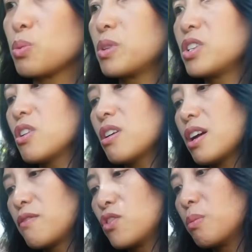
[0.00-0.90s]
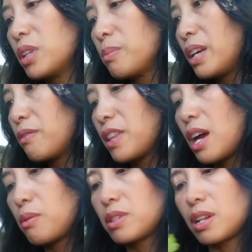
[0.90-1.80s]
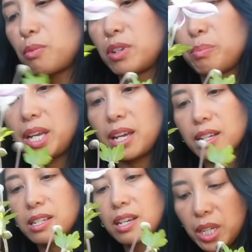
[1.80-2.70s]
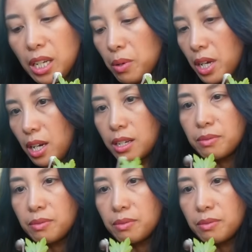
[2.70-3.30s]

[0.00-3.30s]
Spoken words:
would not have normally been flowers that I would have picked. But here we are.